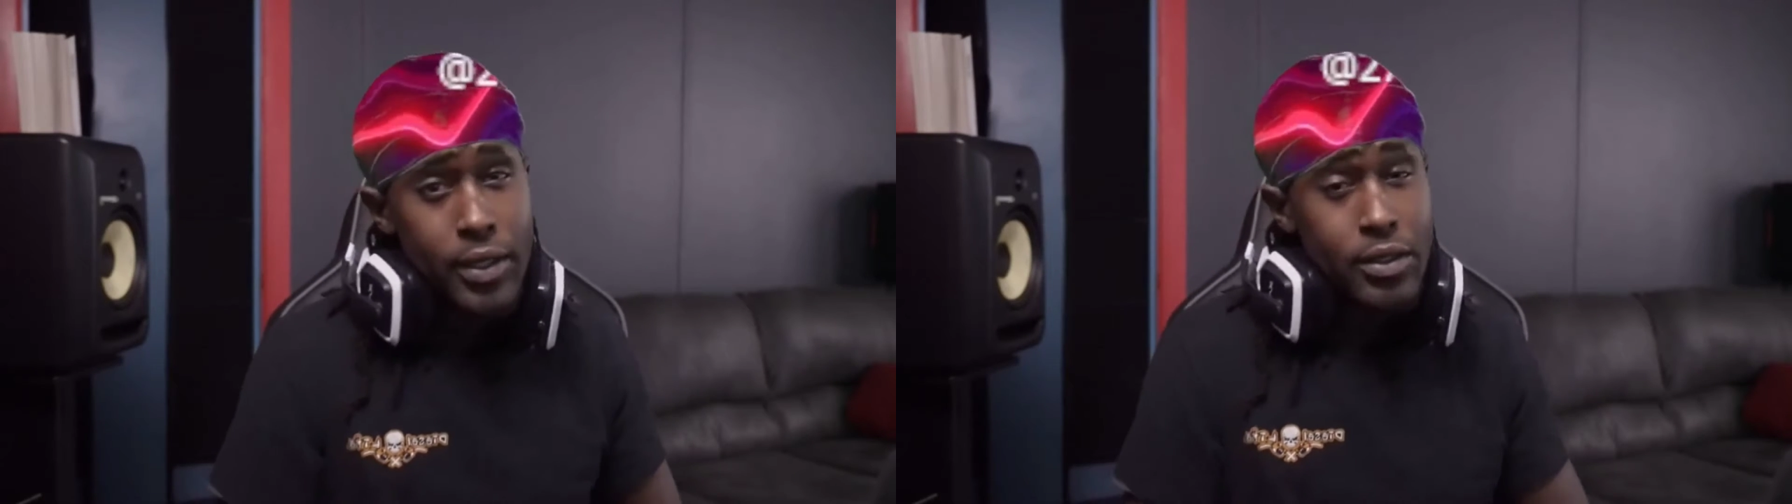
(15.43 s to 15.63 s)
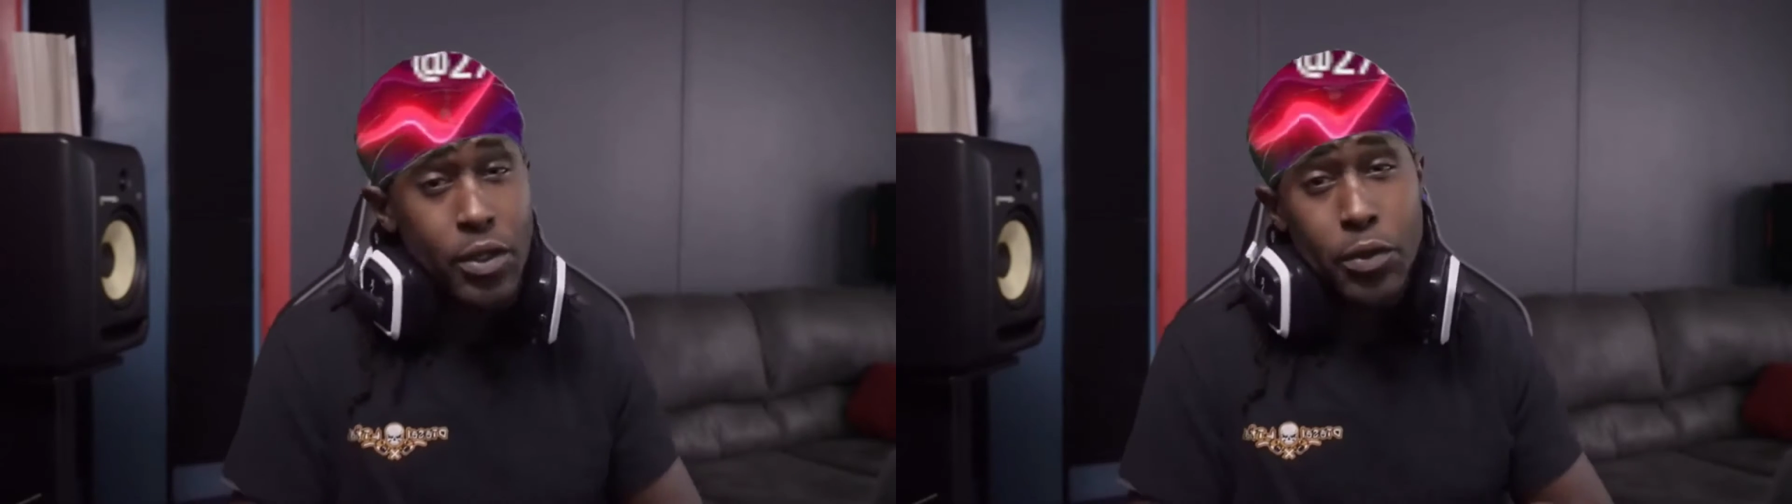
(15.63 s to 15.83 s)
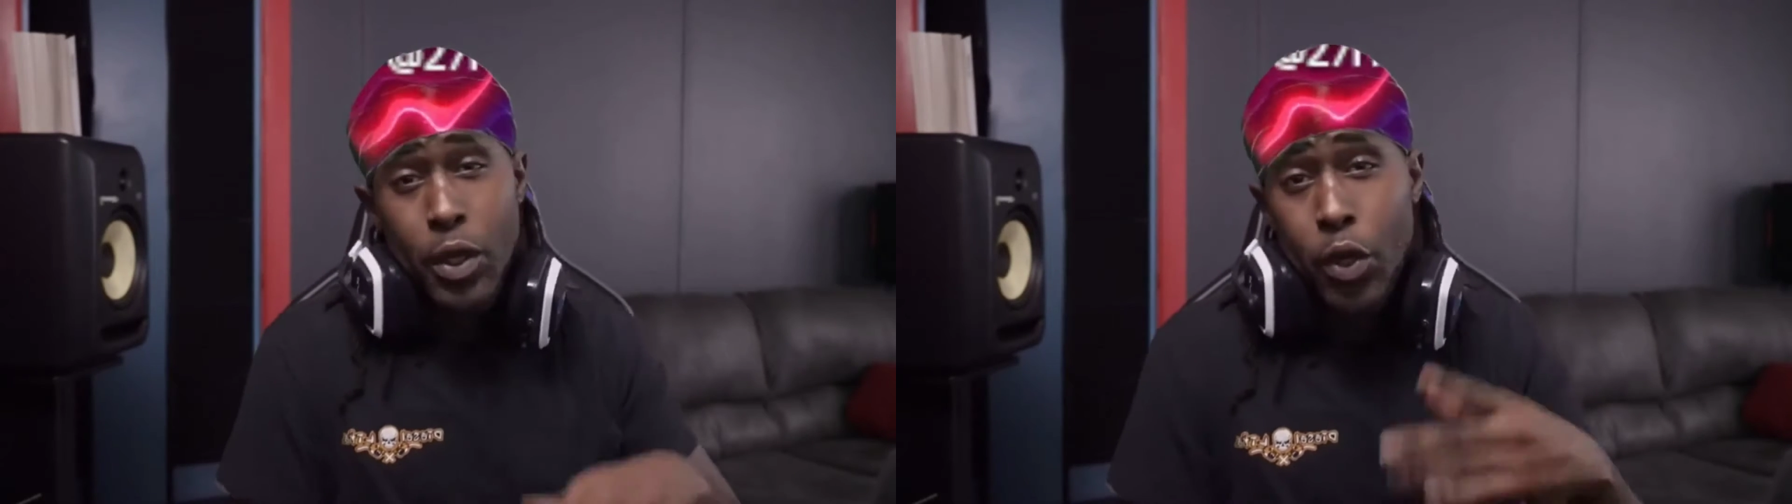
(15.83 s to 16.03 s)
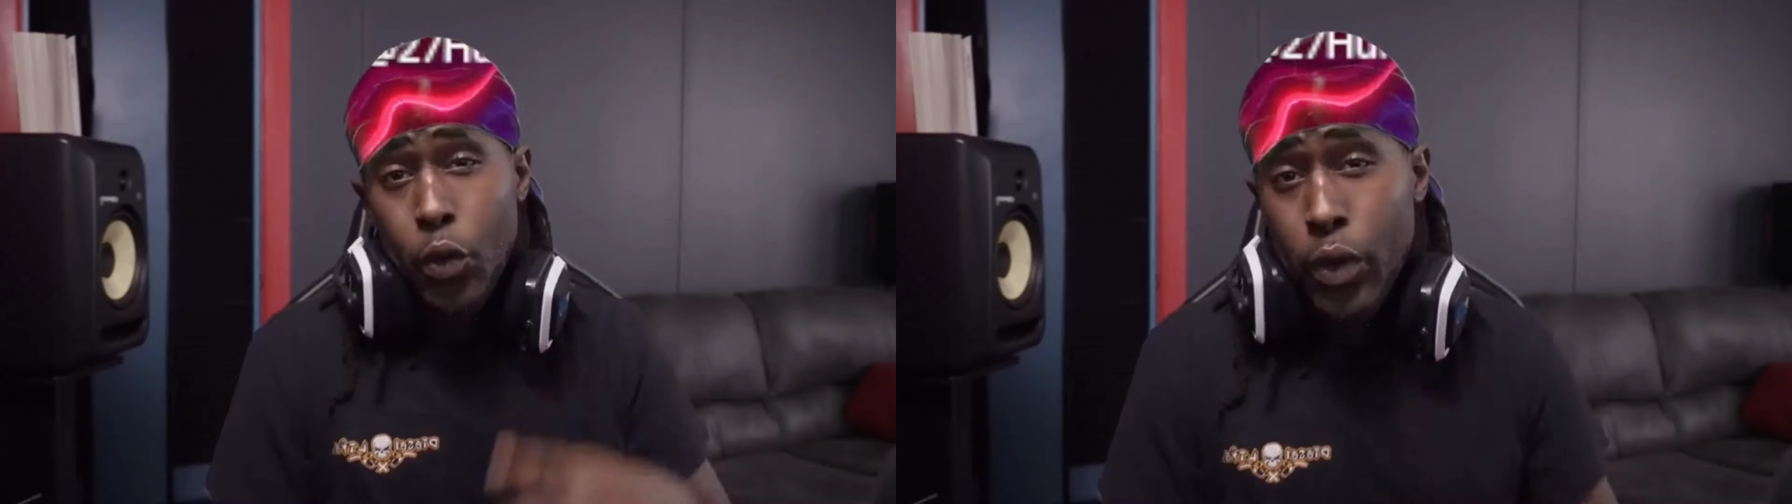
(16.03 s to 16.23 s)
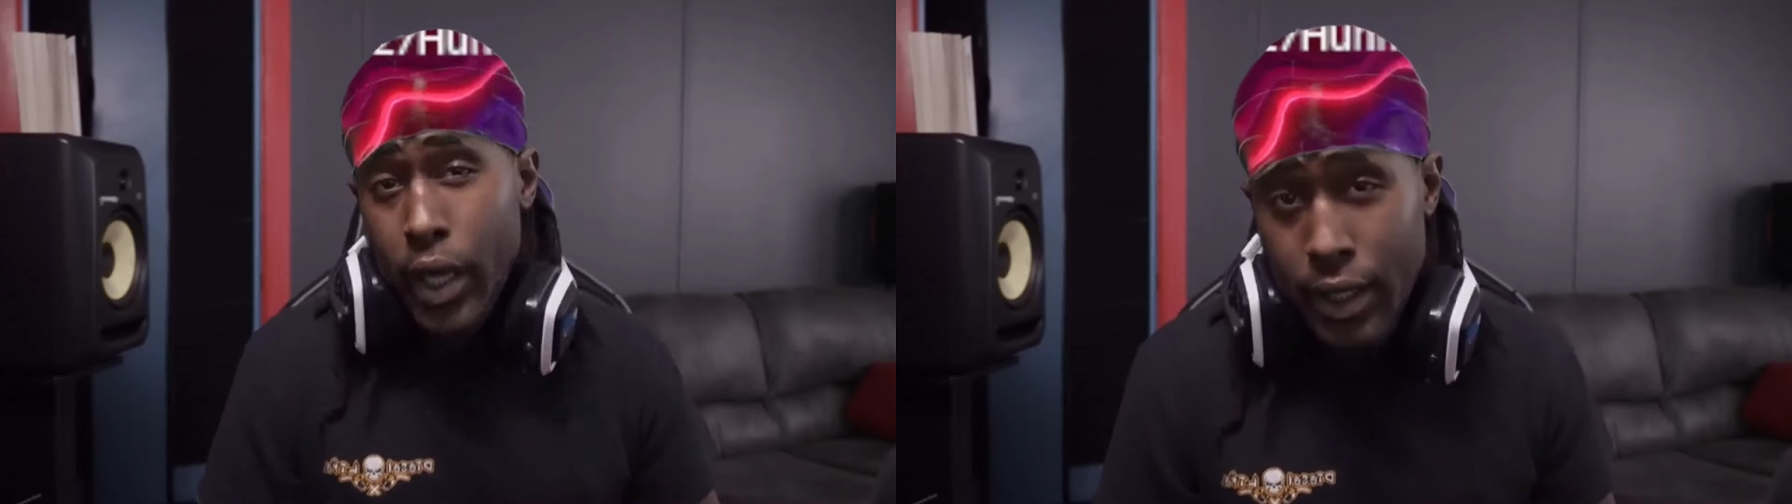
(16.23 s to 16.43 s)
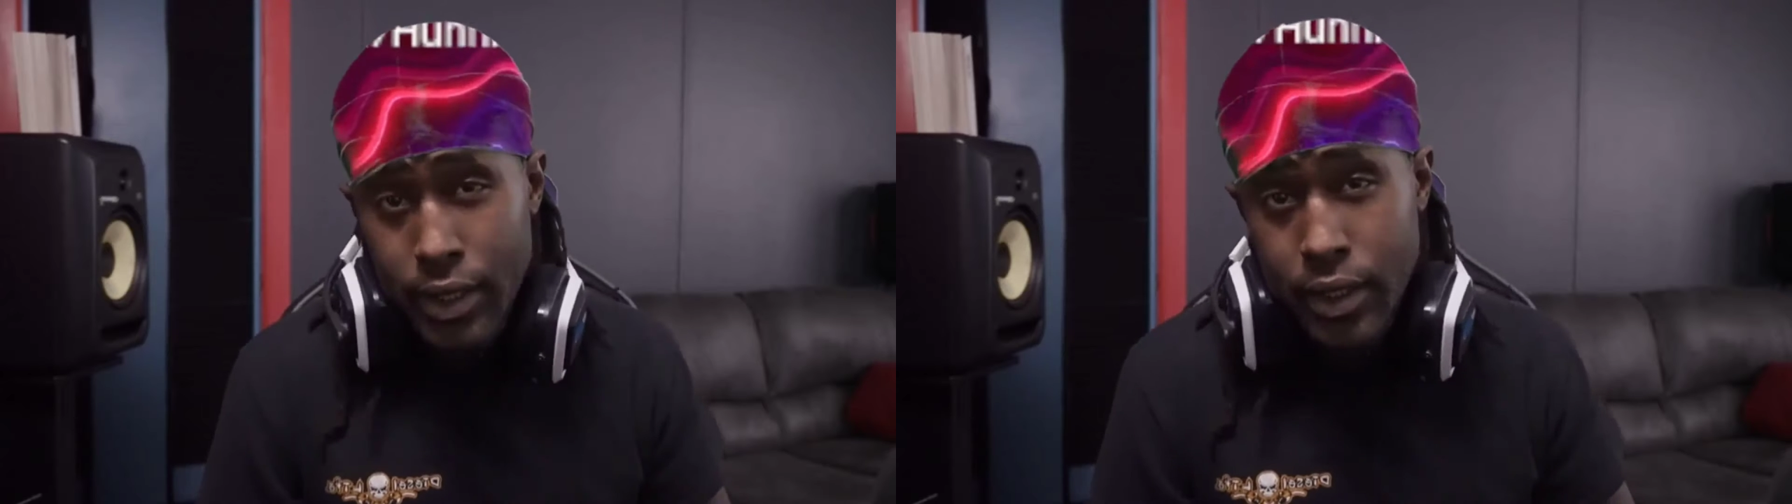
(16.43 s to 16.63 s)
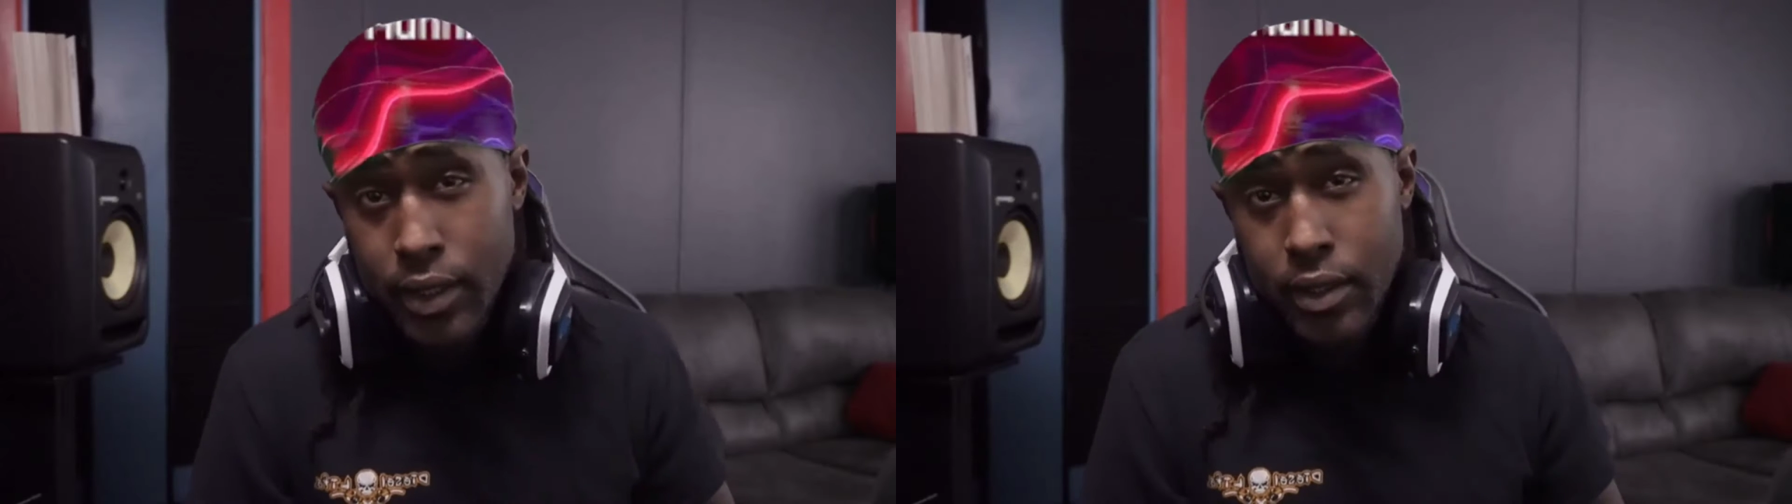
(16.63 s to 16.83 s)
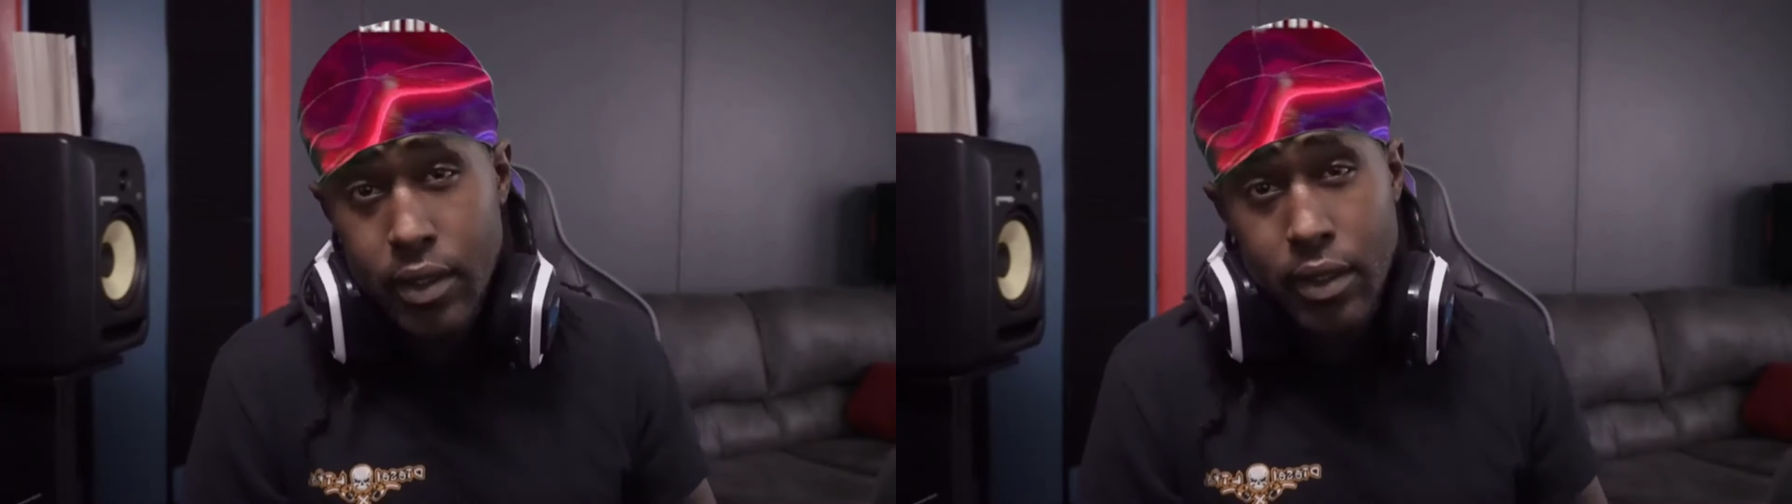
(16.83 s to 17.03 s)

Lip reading: so we got to see this